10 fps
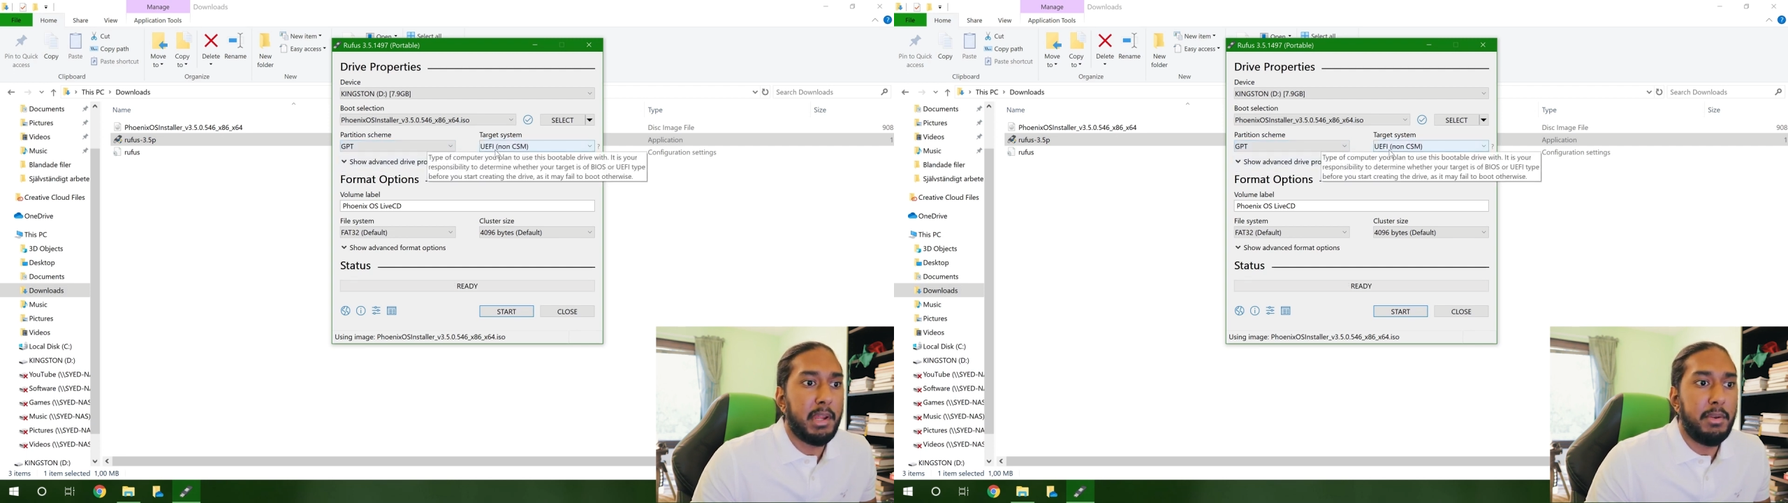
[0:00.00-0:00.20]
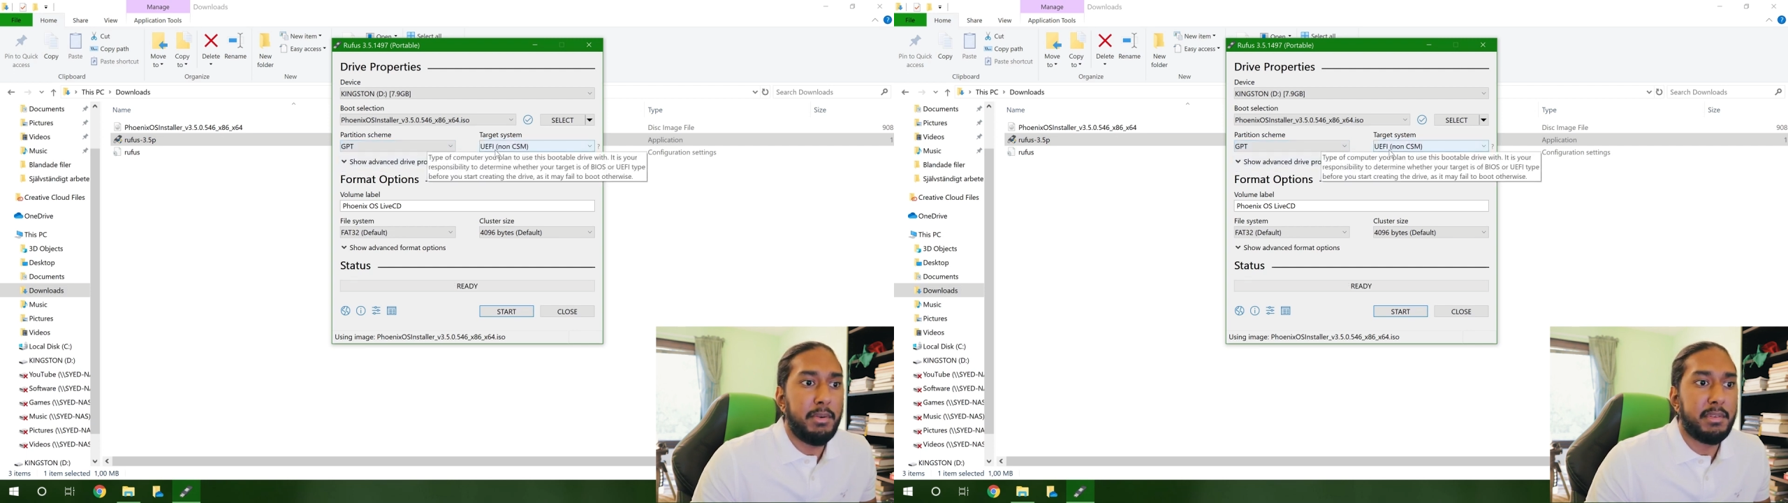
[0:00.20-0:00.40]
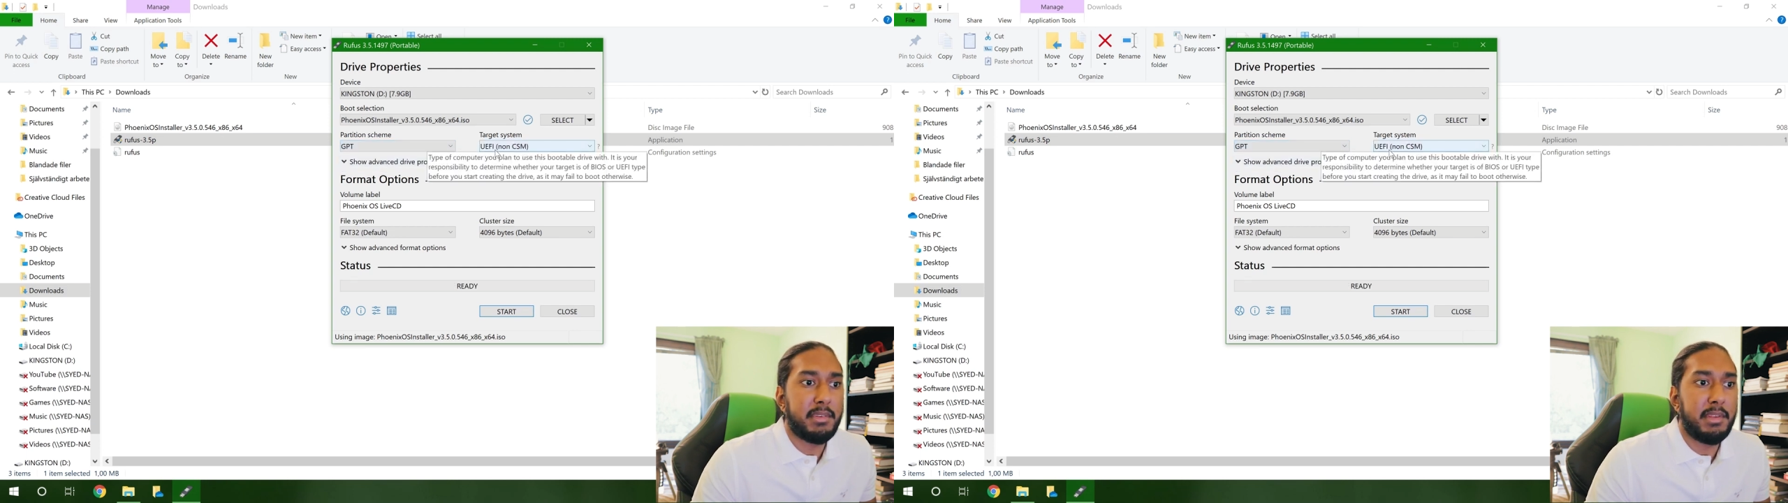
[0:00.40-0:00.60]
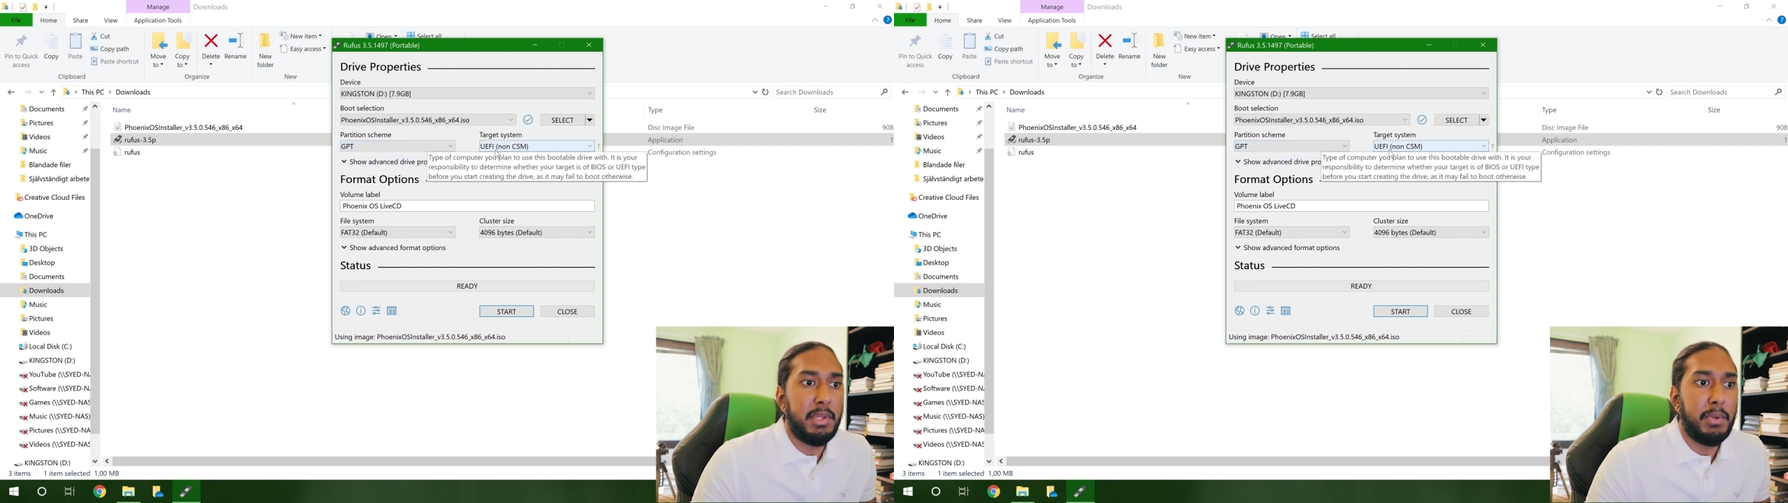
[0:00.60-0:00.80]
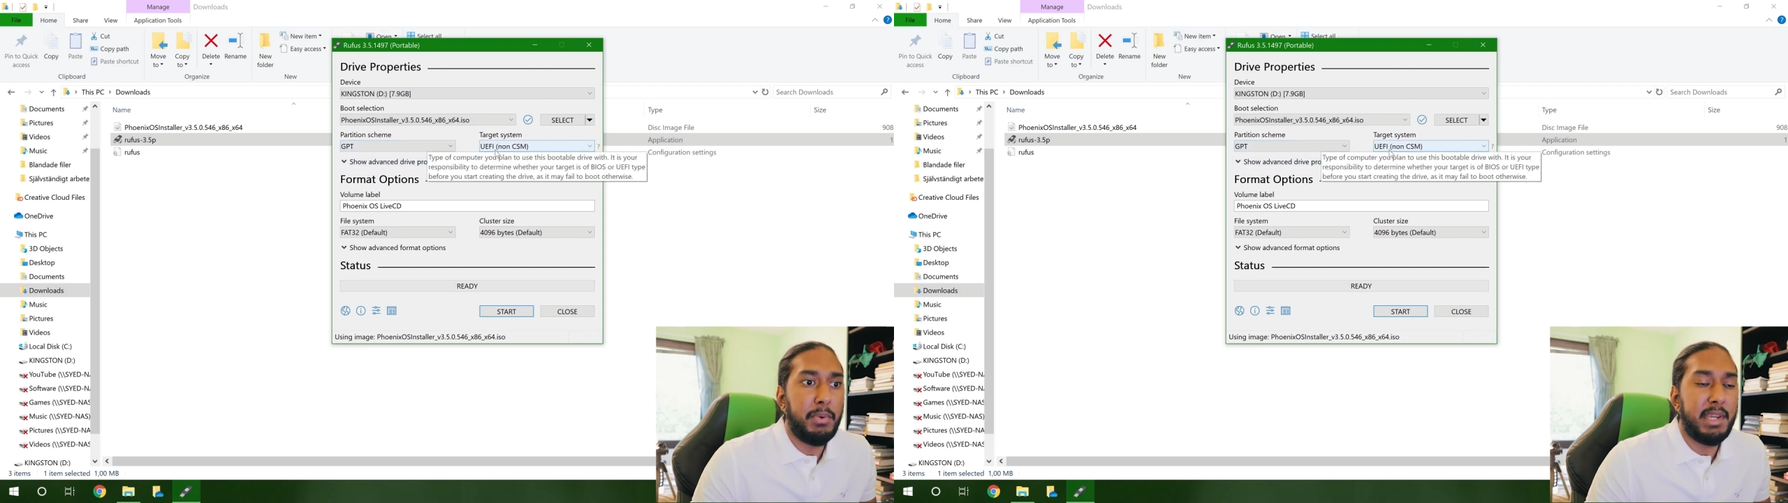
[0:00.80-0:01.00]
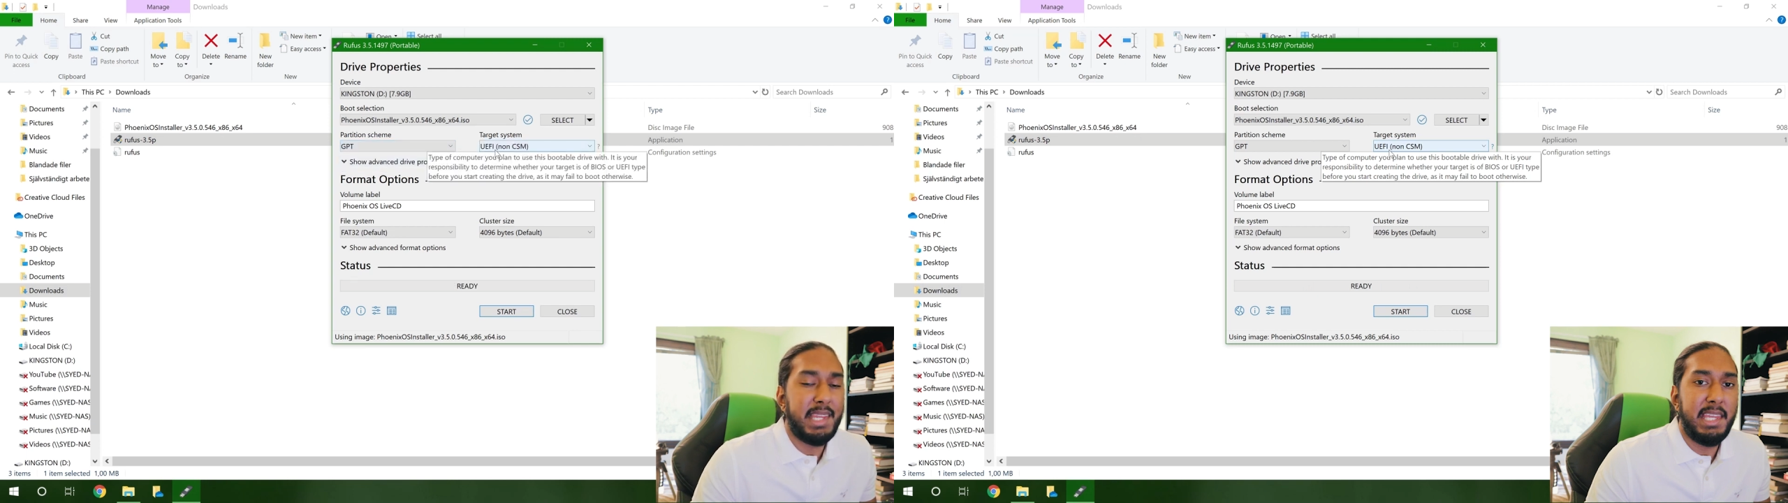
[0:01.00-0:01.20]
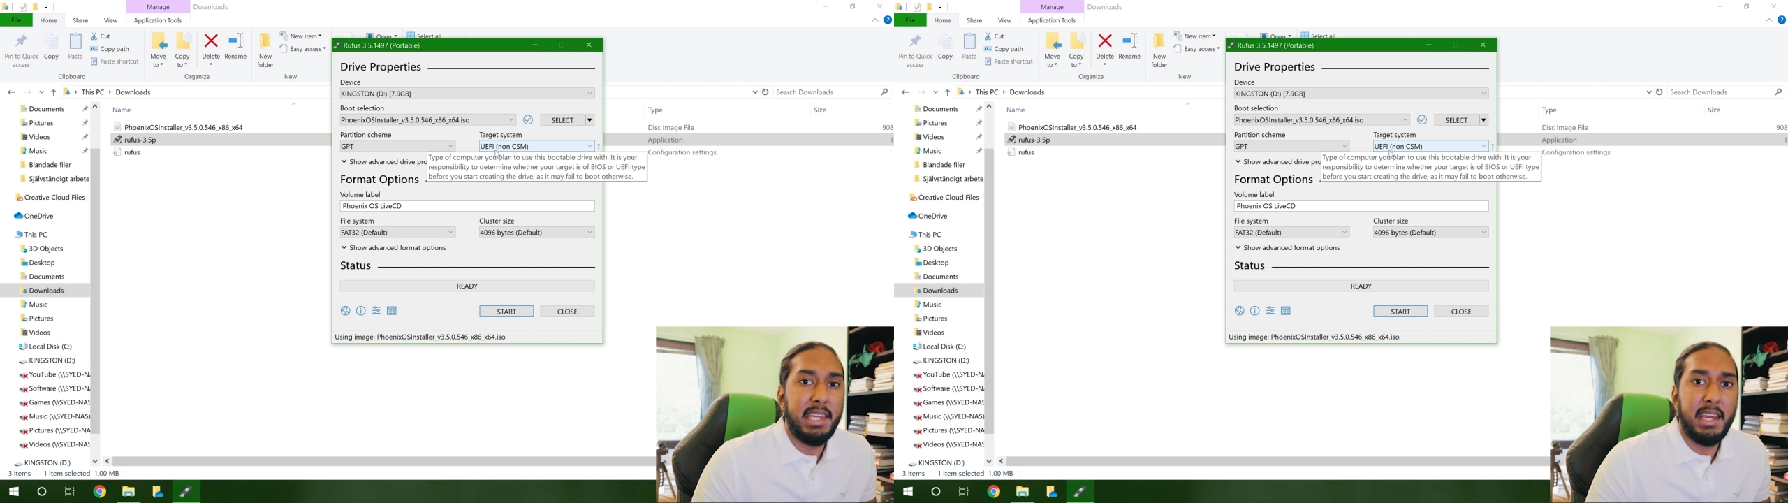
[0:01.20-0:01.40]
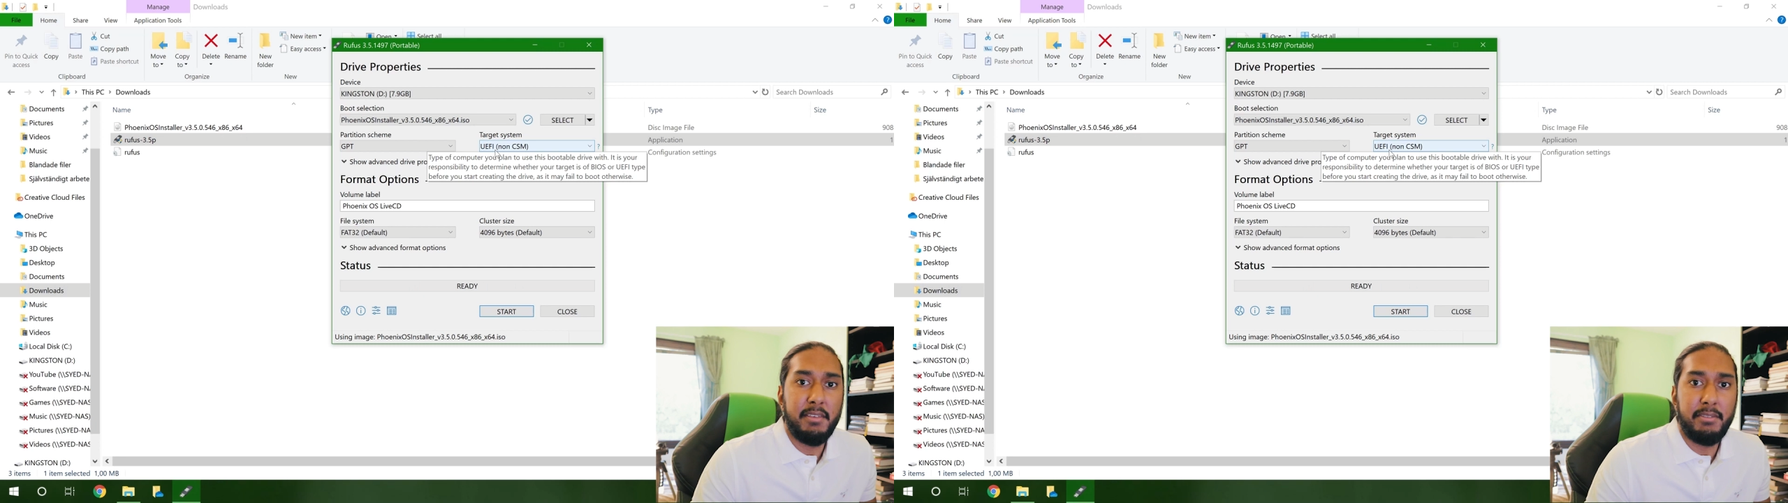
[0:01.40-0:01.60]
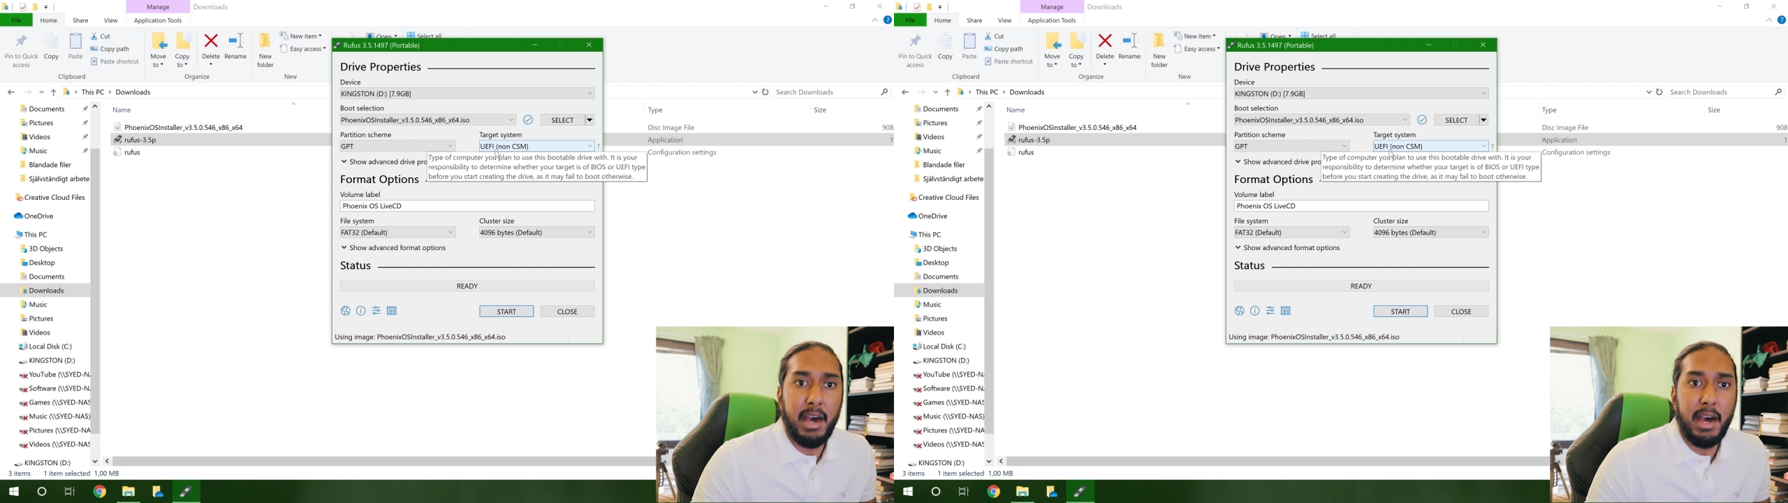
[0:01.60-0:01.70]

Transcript: use U E F